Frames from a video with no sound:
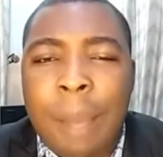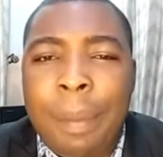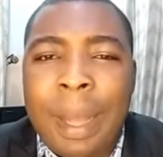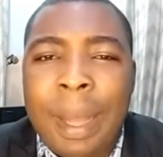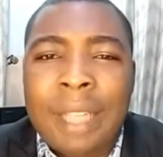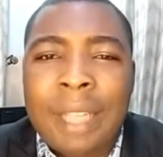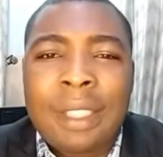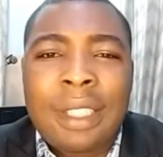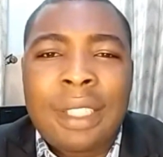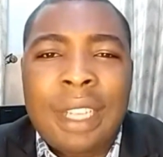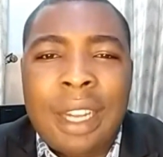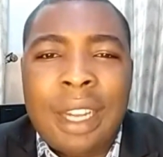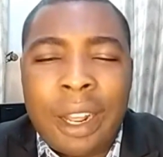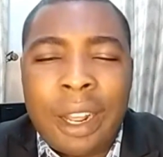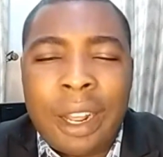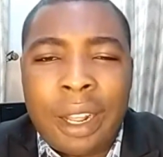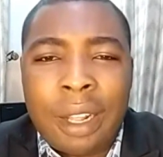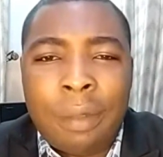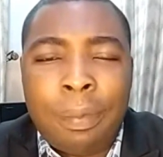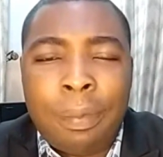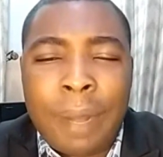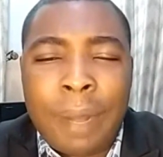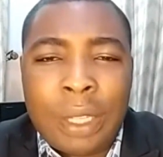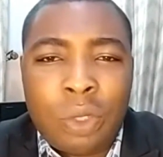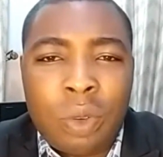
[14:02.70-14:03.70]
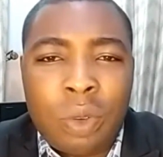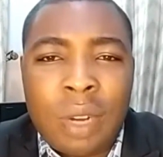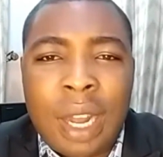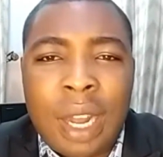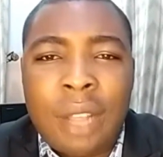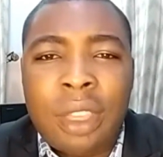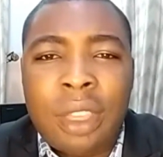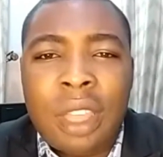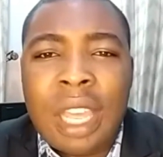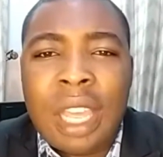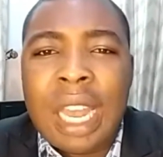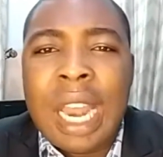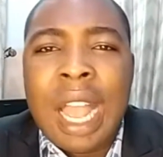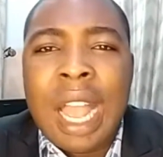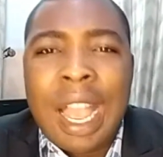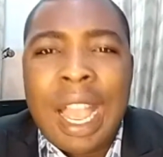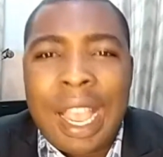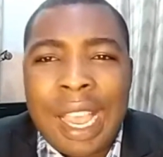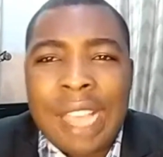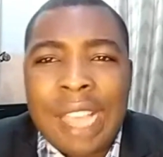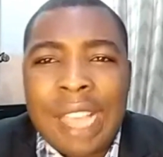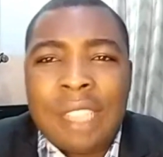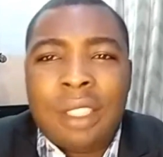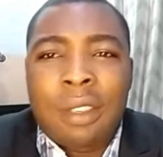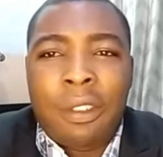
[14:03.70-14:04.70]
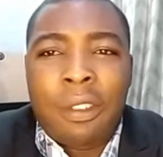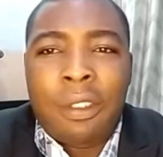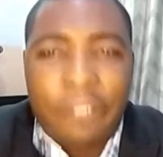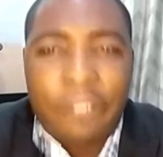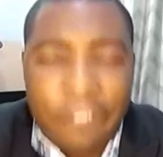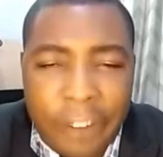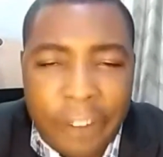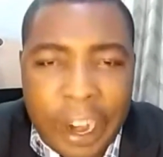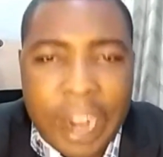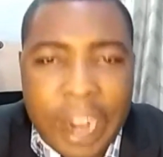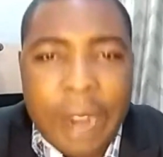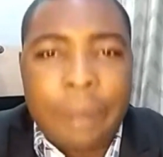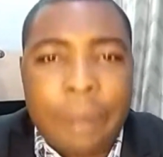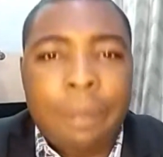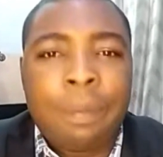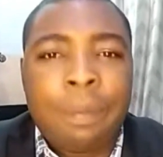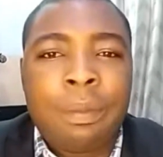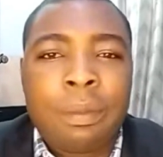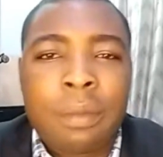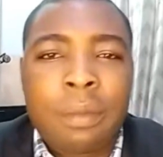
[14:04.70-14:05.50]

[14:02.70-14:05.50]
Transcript: particular thing is firm.